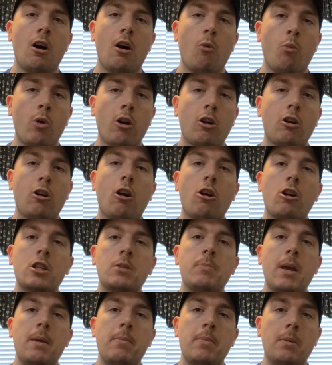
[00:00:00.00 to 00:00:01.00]
where cards
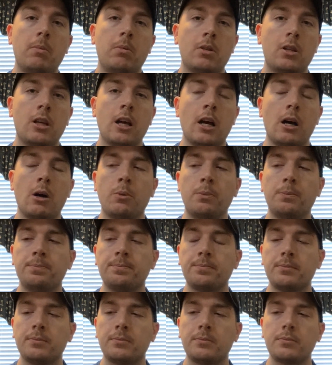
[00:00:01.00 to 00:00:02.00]
may be able to go.
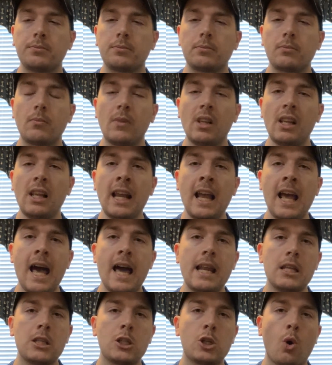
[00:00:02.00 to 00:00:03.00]
At
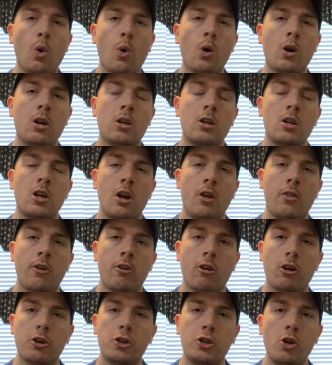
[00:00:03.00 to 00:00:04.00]
its core, there
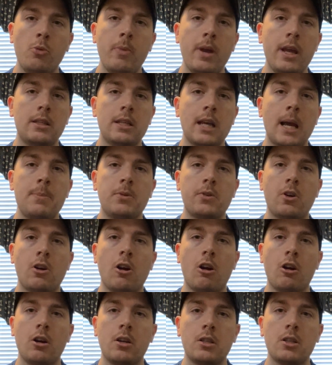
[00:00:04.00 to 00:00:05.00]
are two main types of
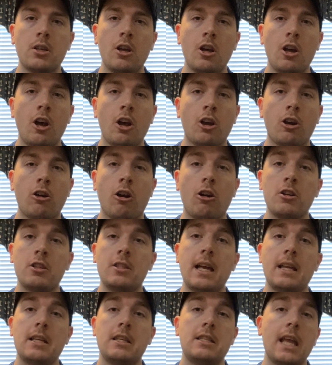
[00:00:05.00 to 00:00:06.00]
cards. Cards
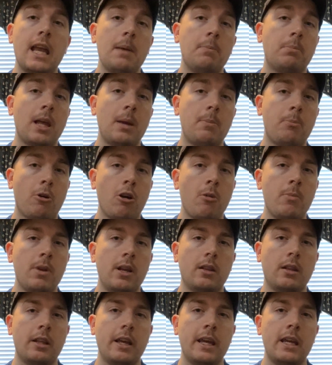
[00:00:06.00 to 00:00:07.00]
that stay in play
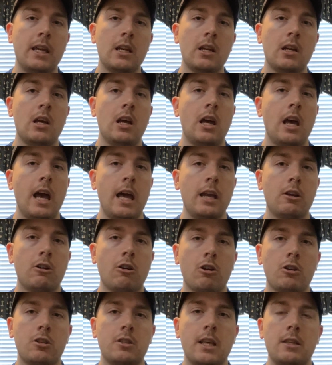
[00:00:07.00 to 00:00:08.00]
permanently and
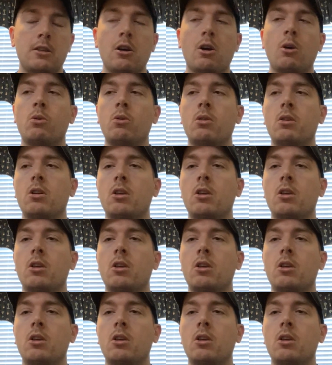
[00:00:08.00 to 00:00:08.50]
cards that don't.